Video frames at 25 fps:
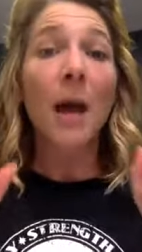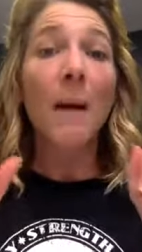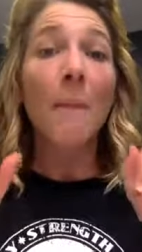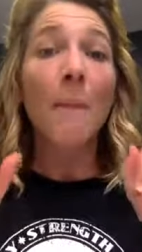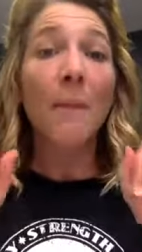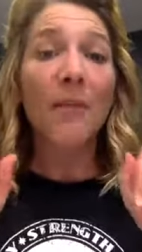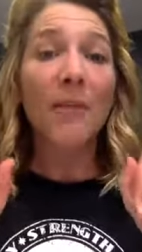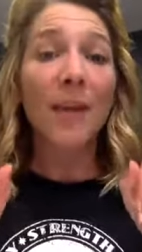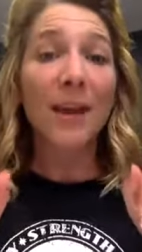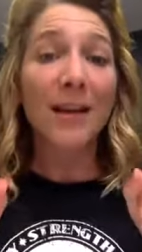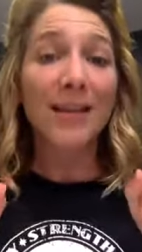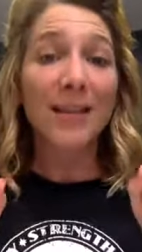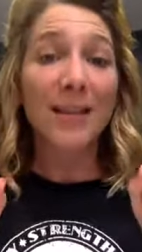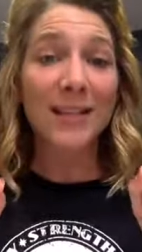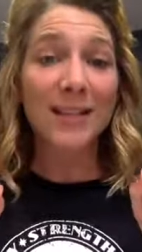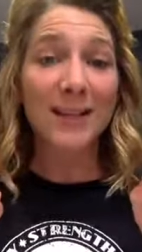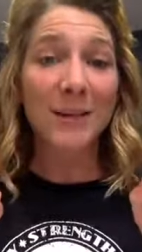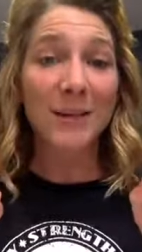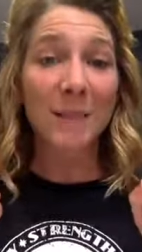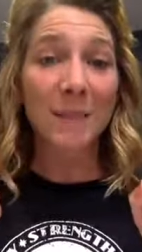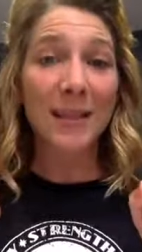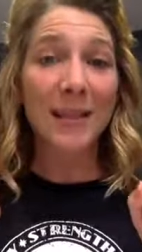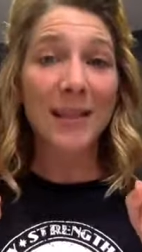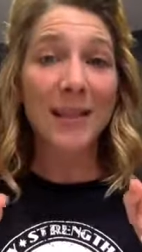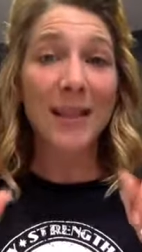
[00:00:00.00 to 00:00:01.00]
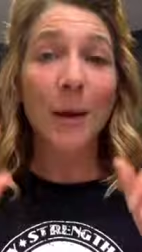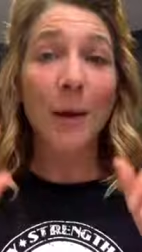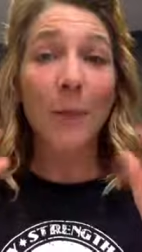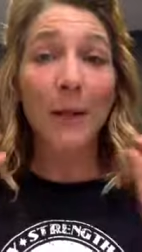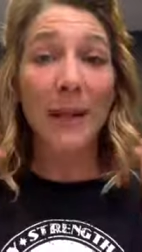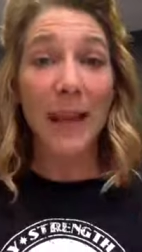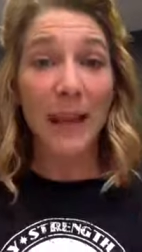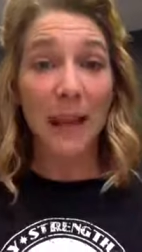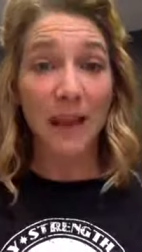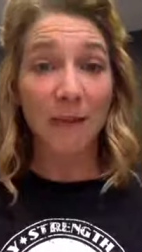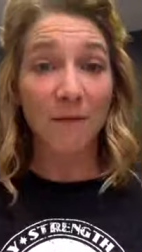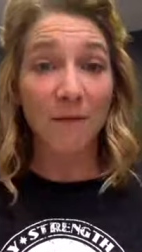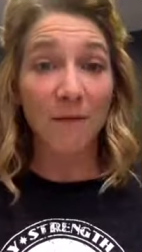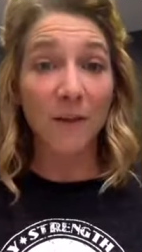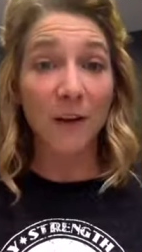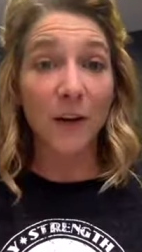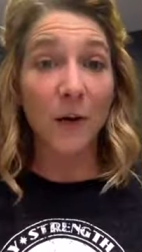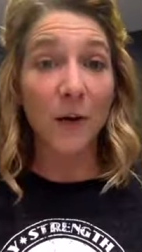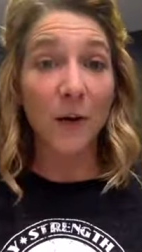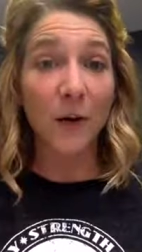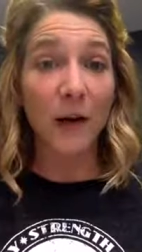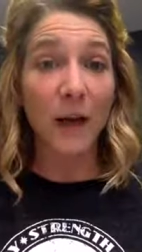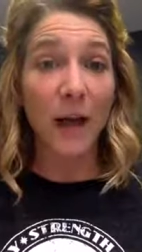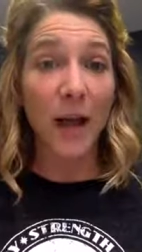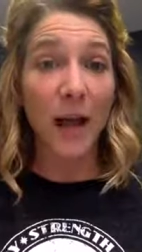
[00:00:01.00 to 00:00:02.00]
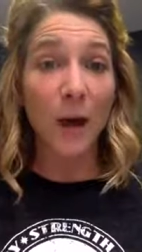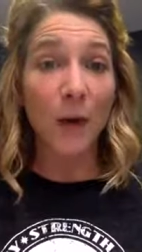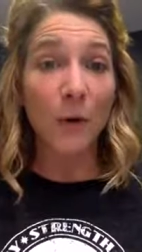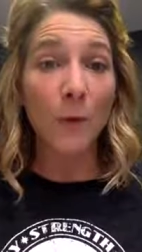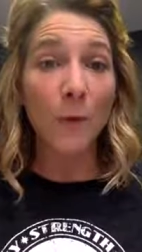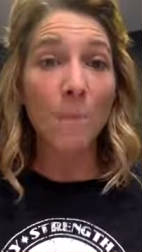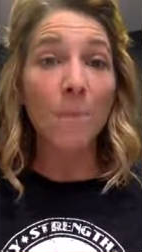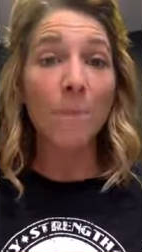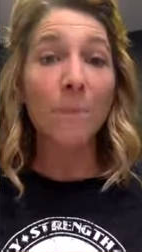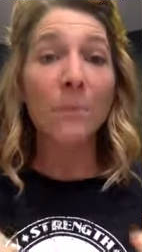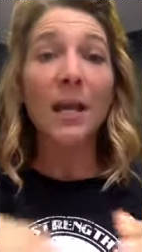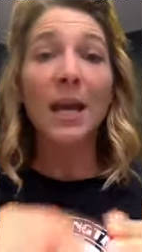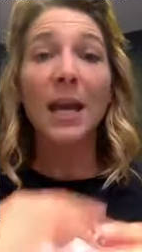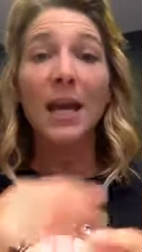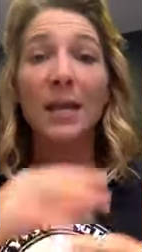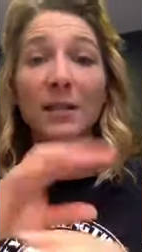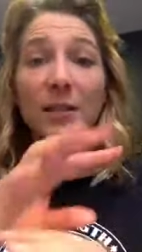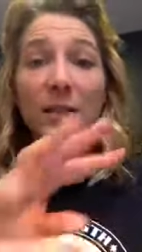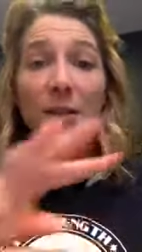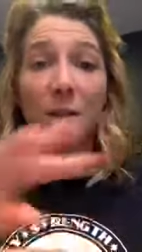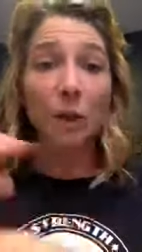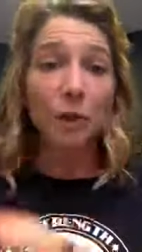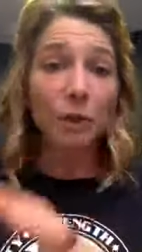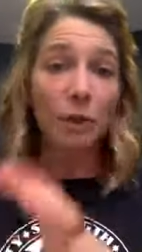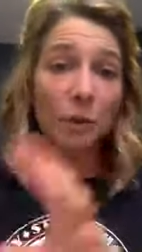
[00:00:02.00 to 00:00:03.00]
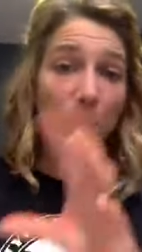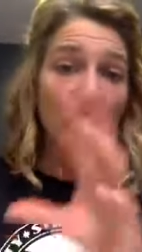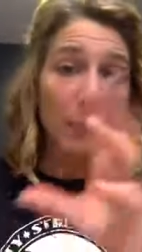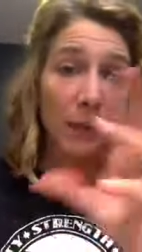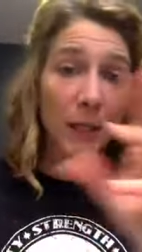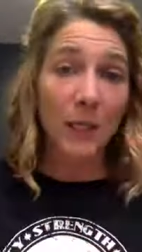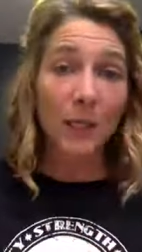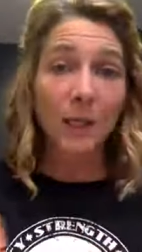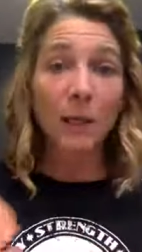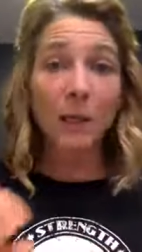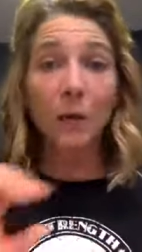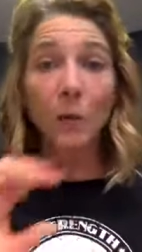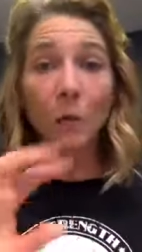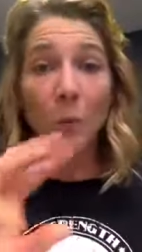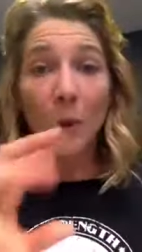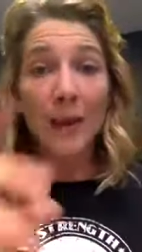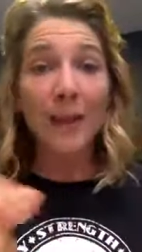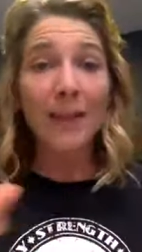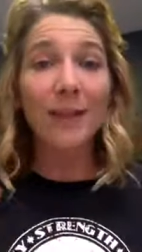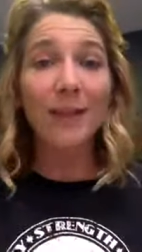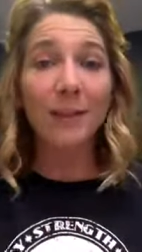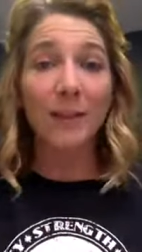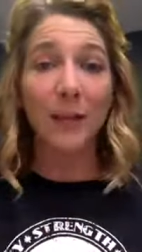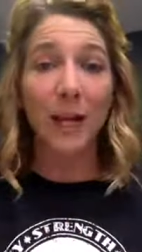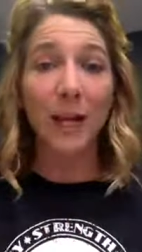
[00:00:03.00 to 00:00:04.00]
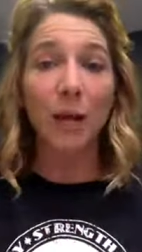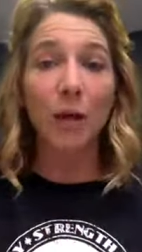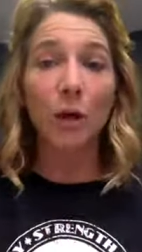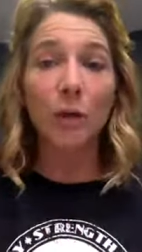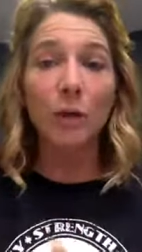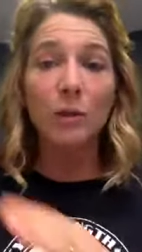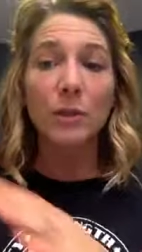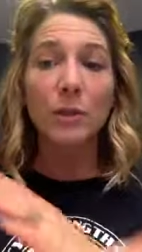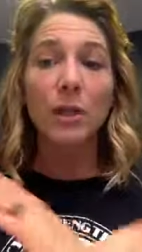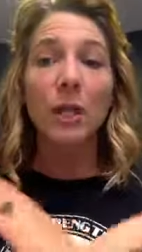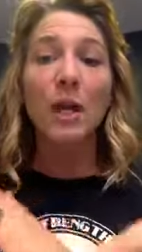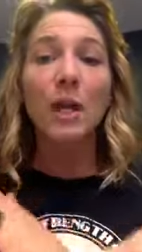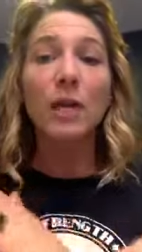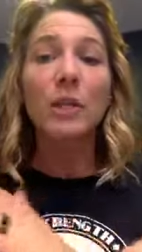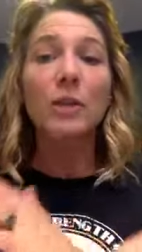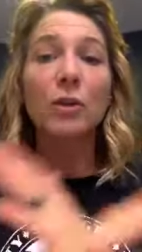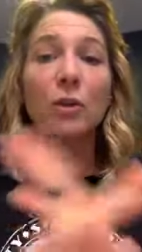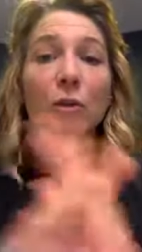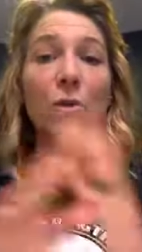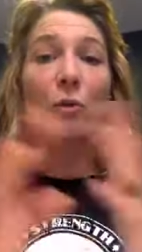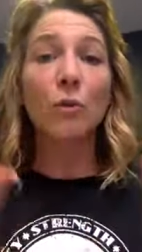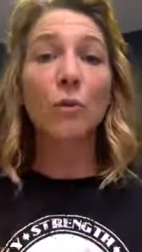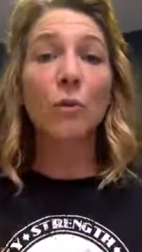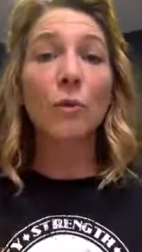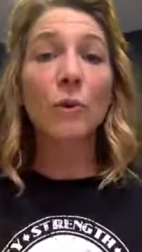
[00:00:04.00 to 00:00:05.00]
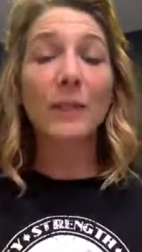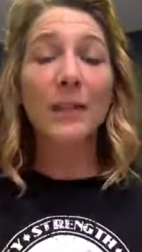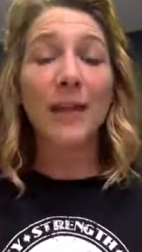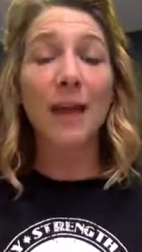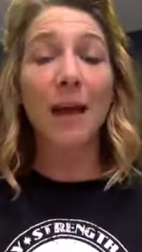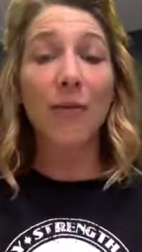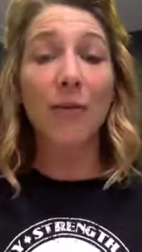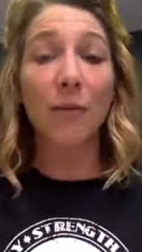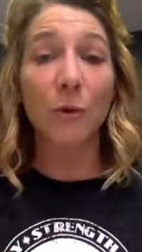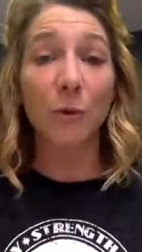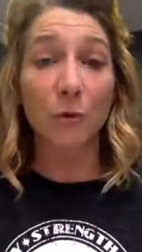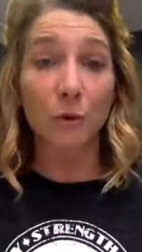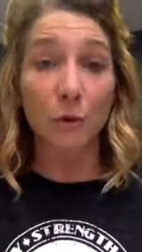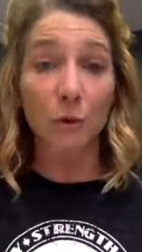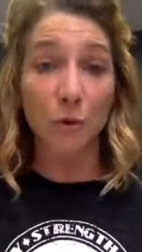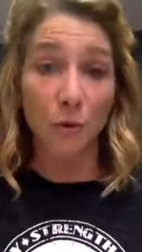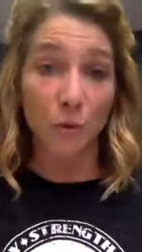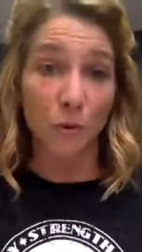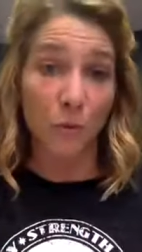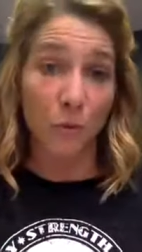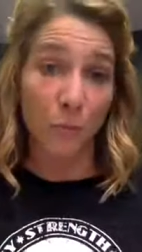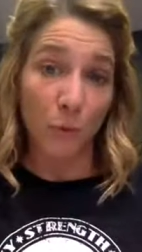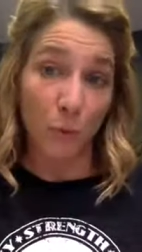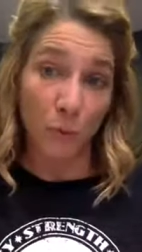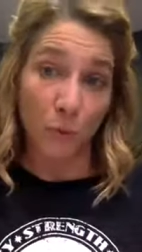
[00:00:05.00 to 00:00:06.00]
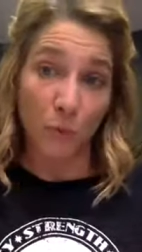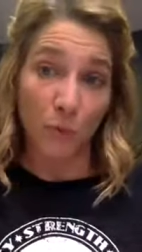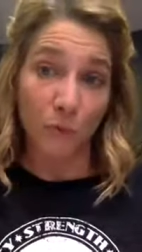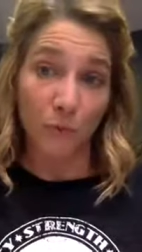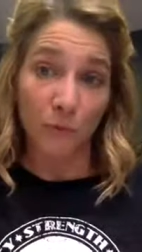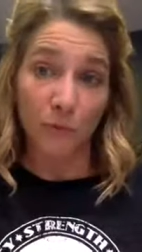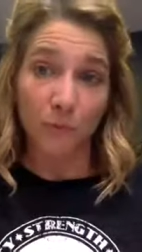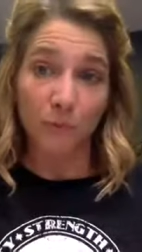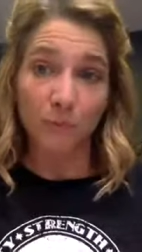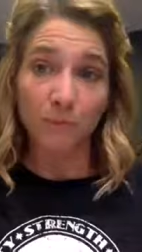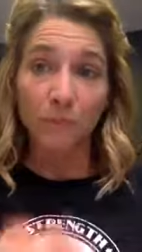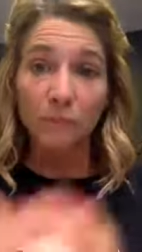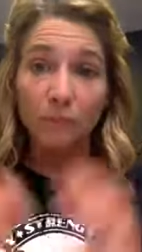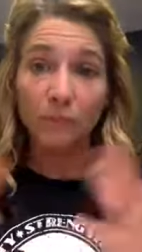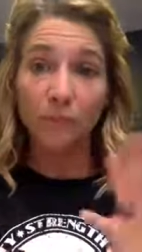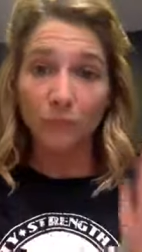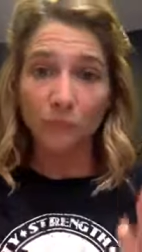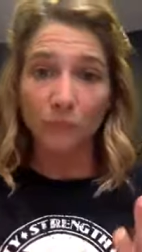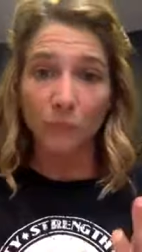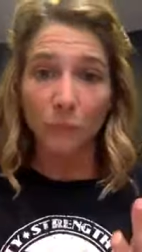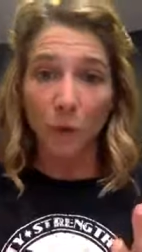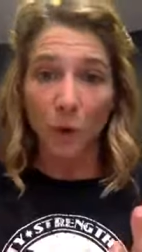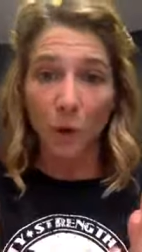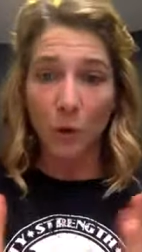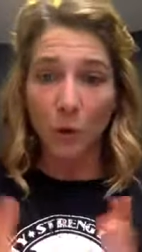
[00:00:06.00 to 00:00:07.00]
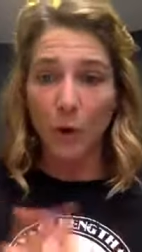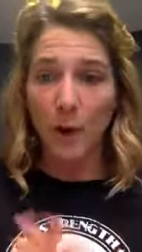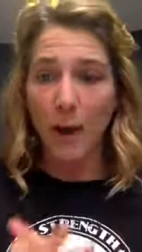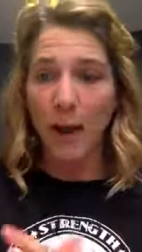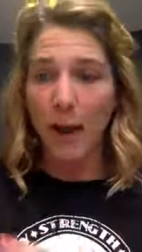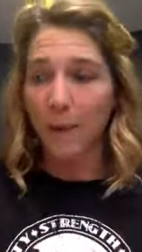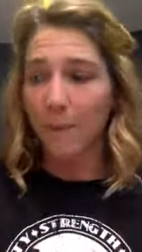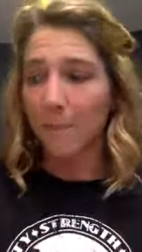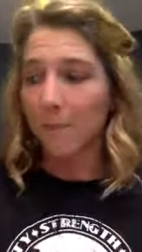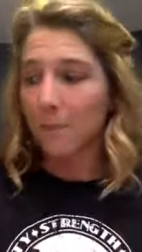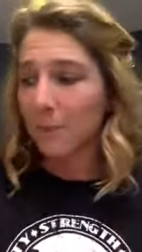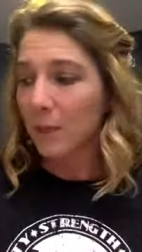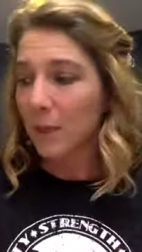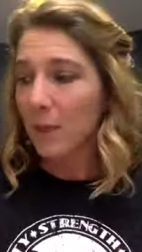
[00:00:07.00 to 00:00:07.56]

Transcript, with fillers: But that doesn't mean that we can't figure it out and start to peel away the layers to get those to improve. Okay.